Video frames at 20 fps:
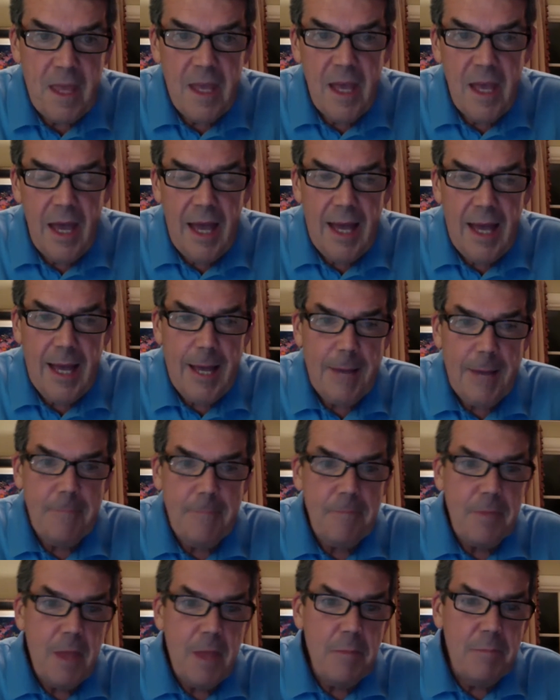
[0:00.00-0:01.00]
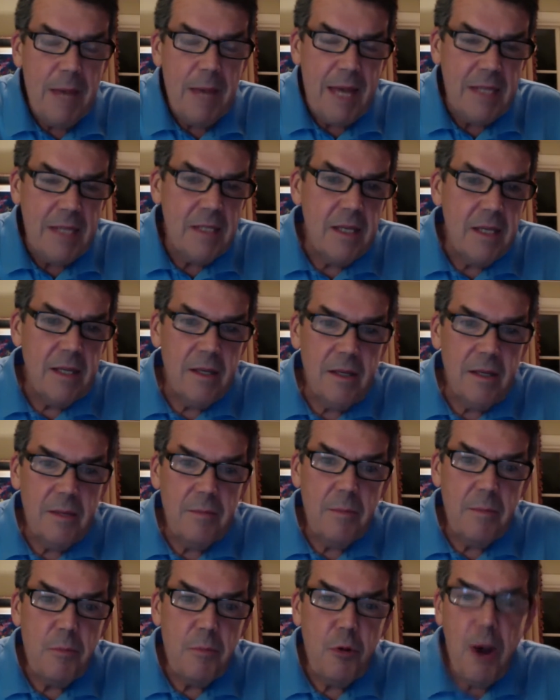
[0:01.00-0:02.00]
But
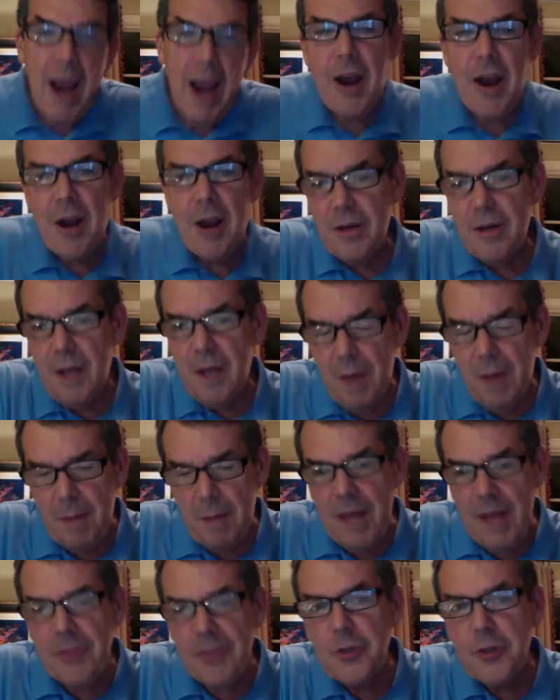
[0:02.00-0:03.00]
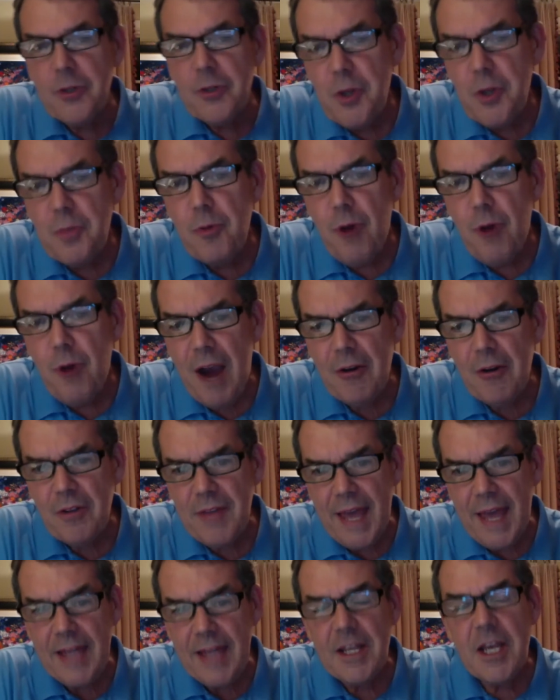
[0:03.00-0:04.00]
a month or two prior to
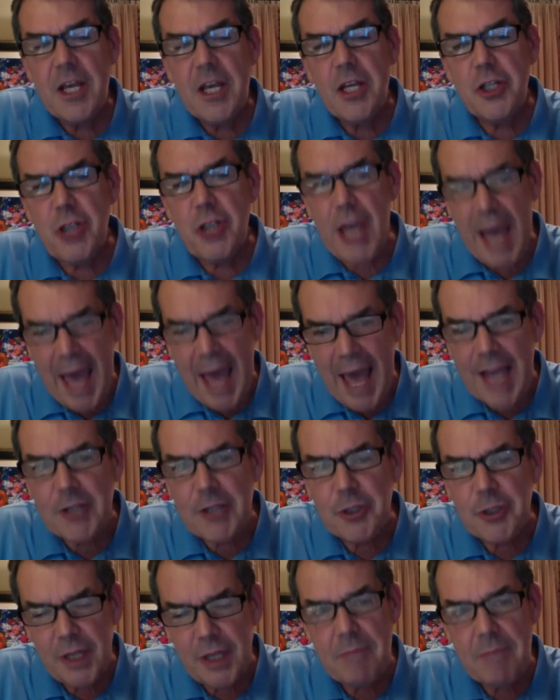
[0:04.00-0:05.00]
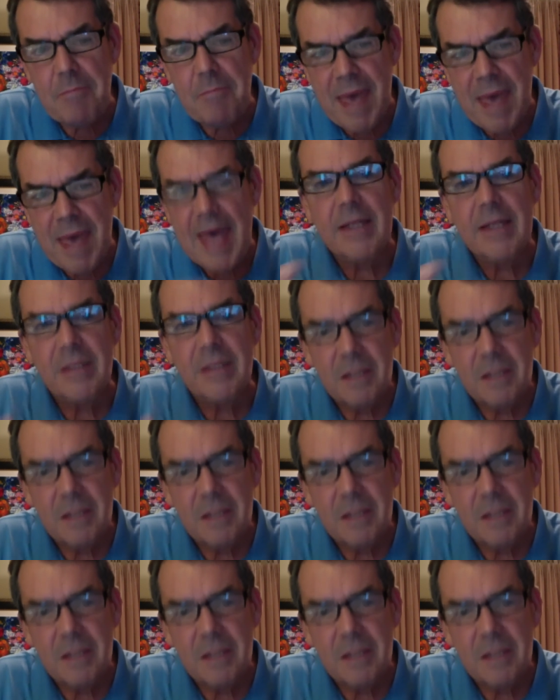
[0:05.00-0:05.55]
that, she actually met